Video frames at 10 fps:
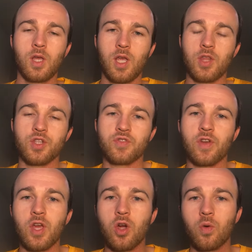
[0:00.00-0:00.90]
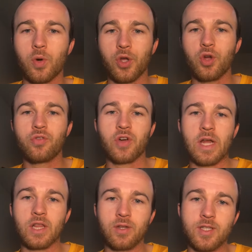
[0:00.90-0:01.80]
In this video, we're going to go over
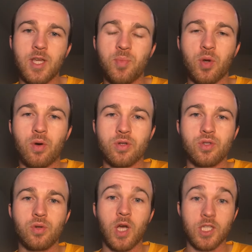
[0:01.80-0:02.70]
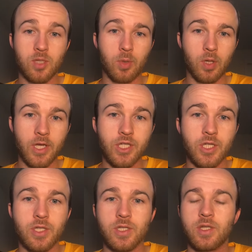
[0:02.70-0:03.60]
a little tip in regards to customer
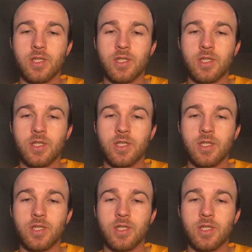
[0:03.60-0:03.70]
relations.